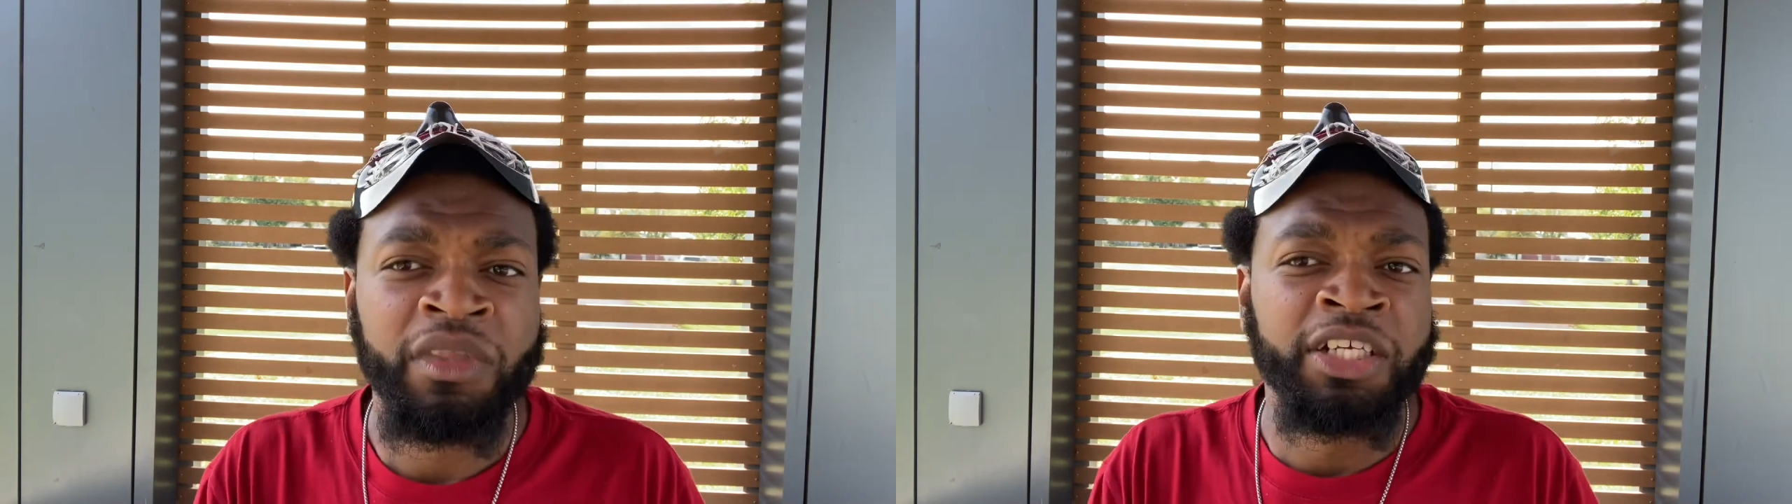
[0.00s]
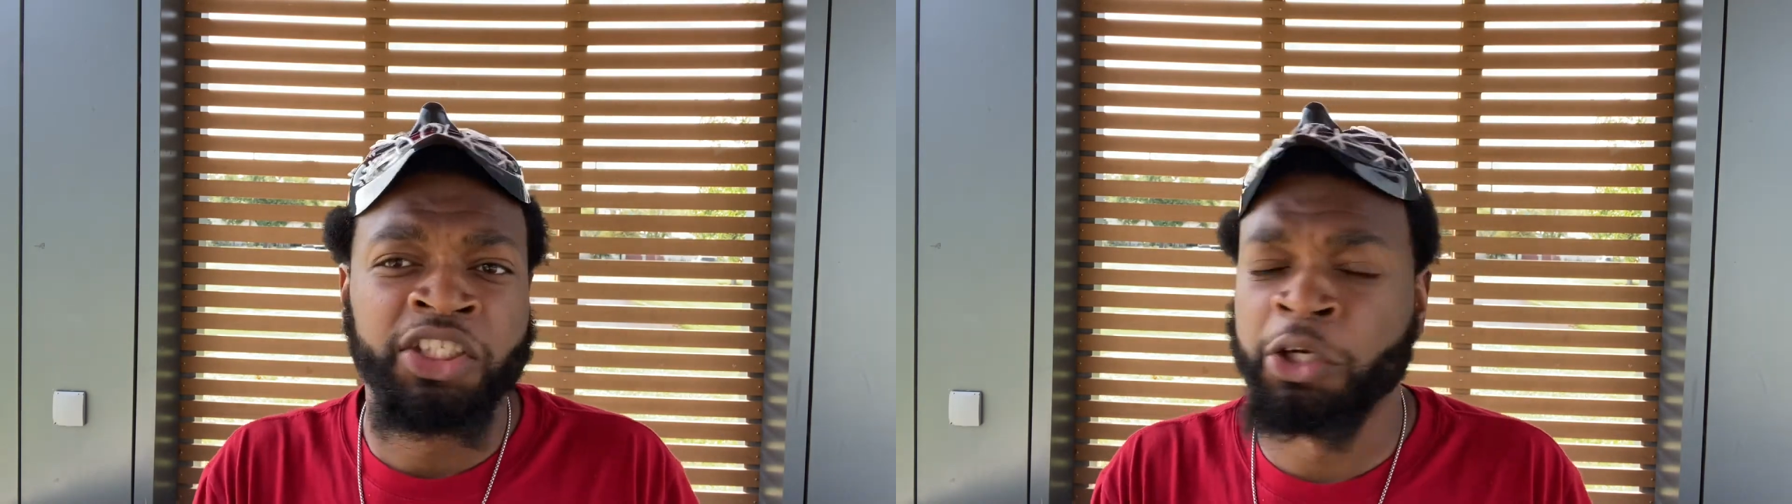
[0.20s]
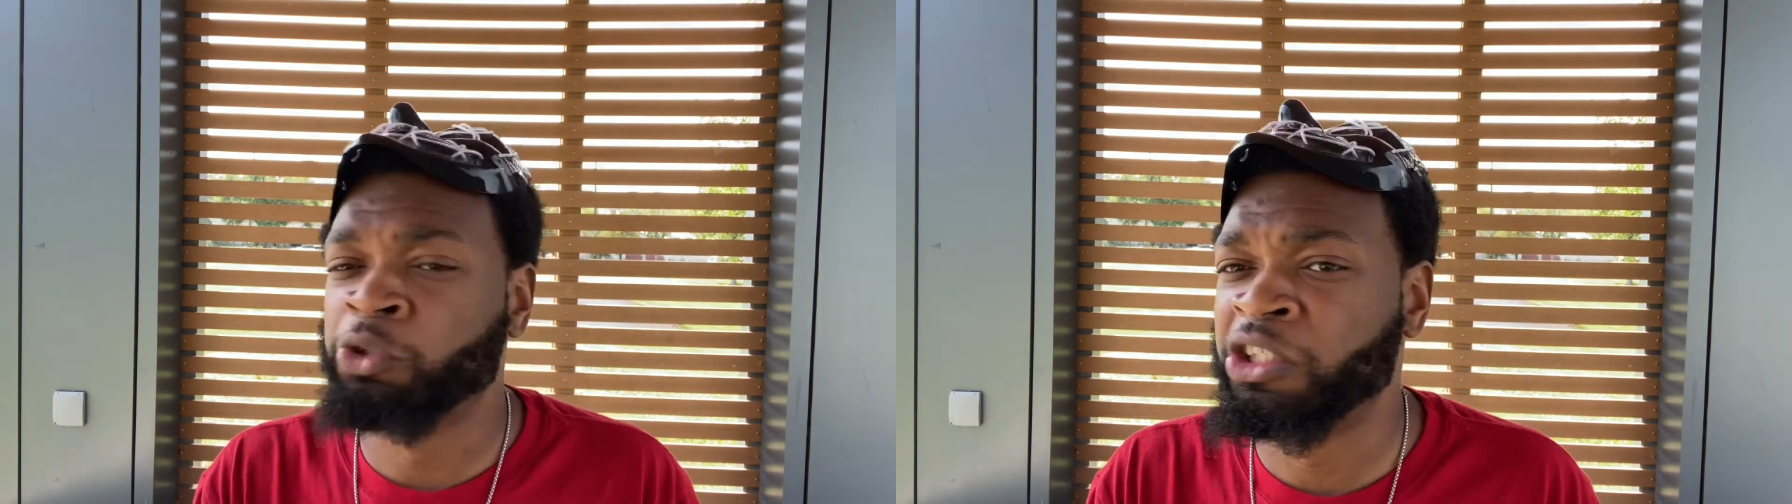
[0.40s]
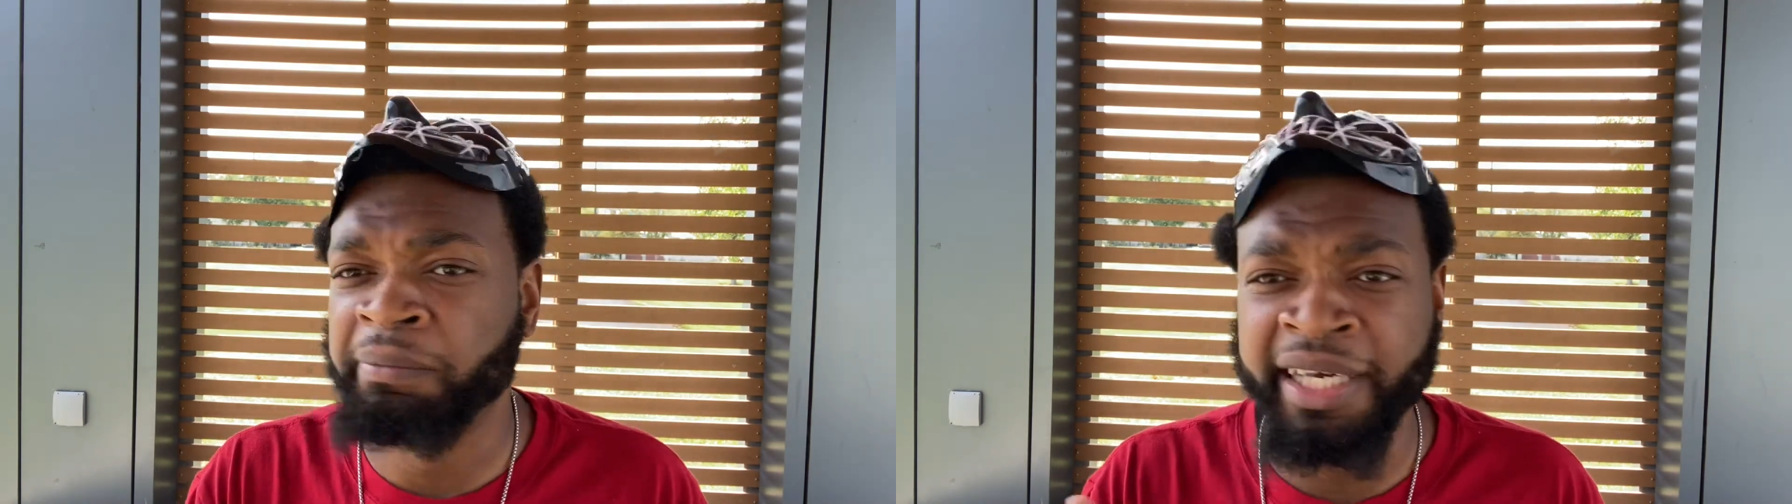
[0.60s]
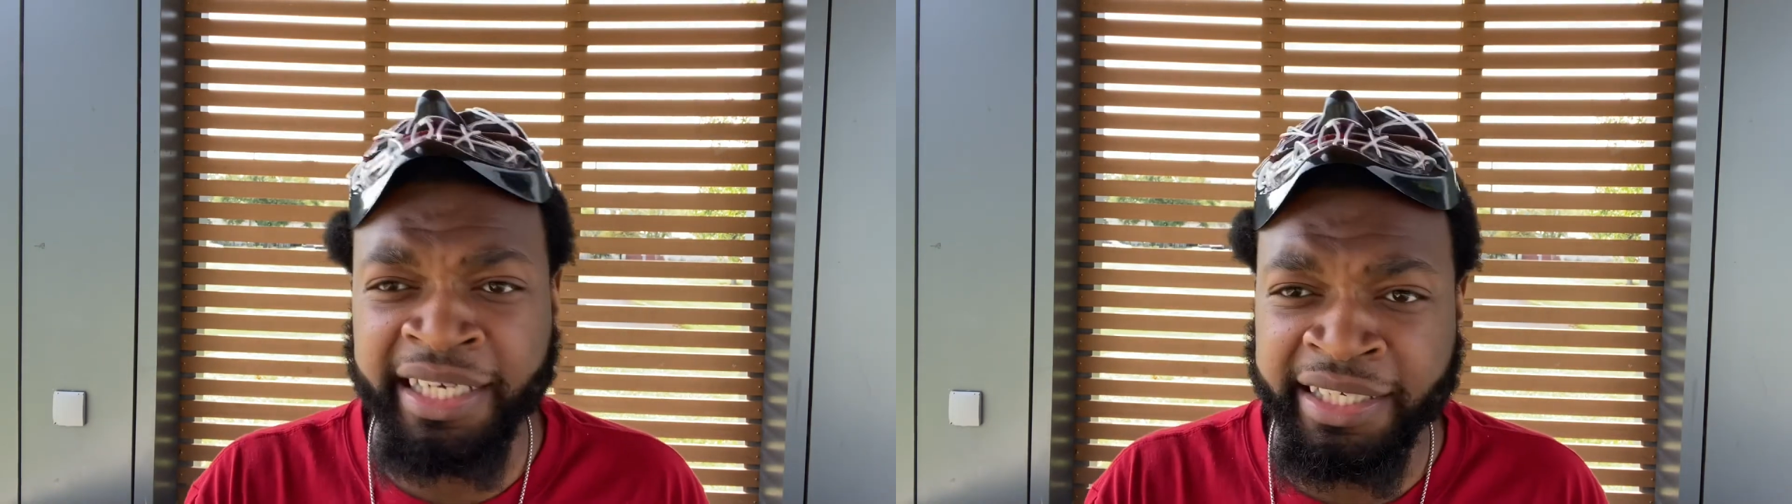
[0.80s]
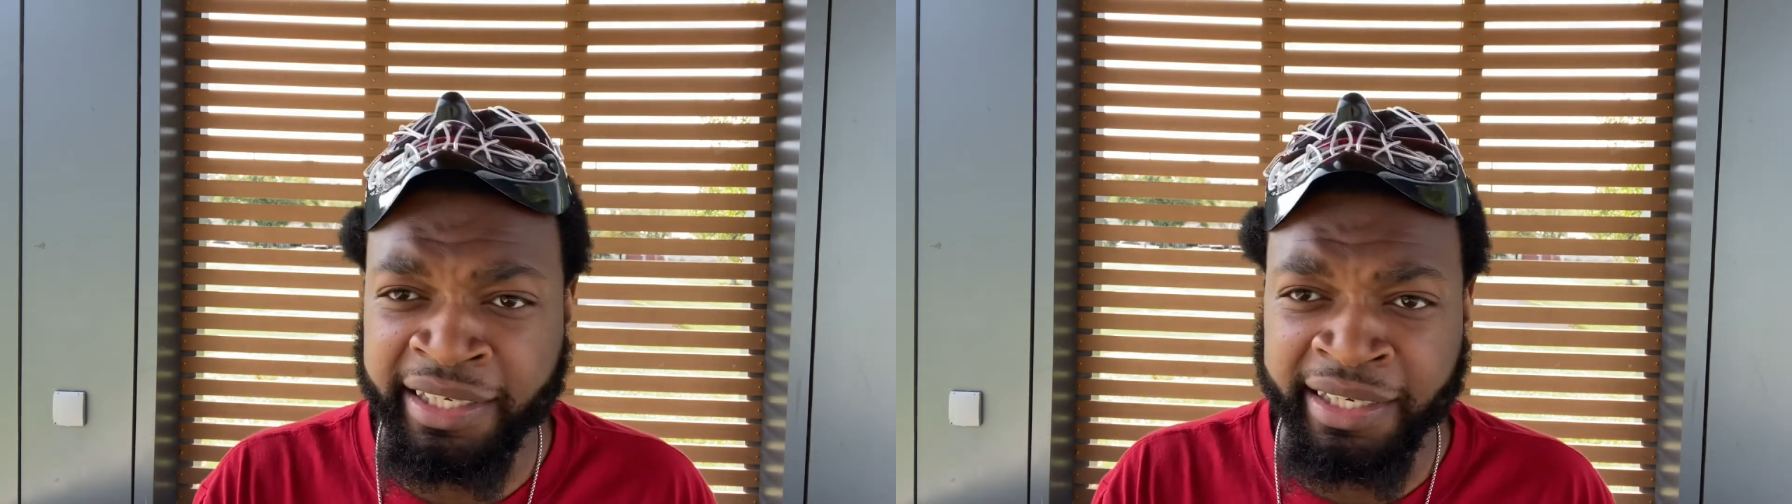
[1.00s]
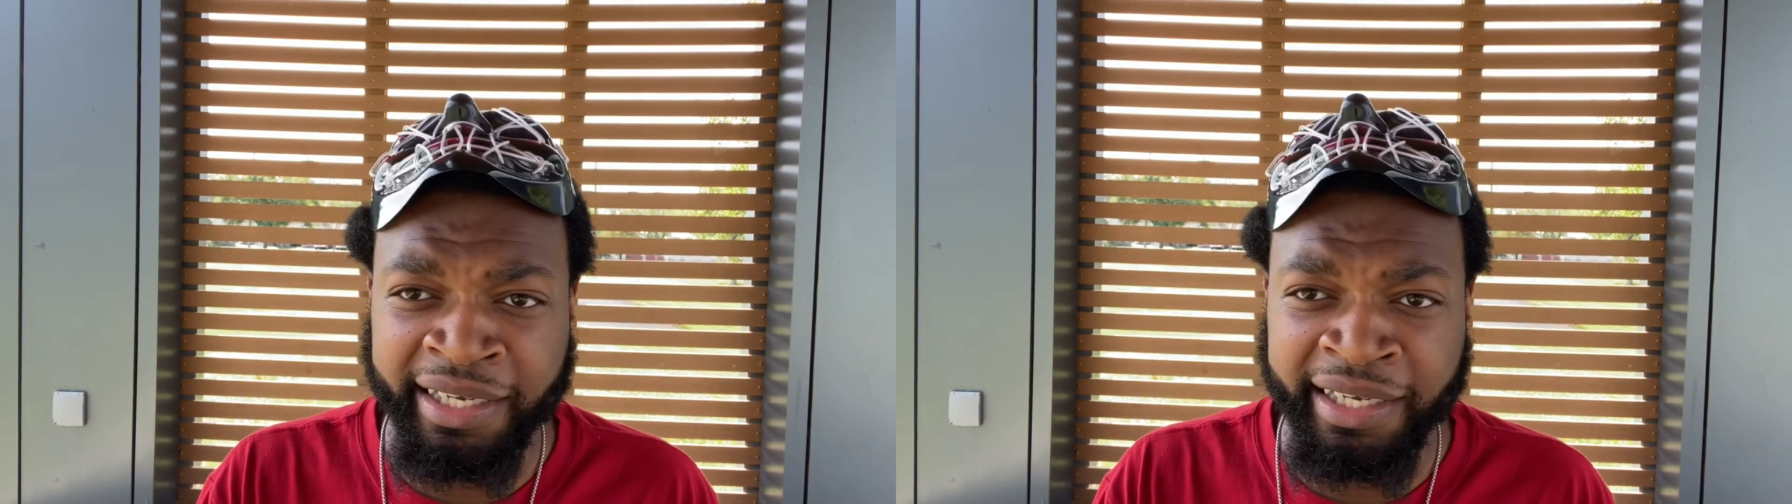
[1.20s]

social media,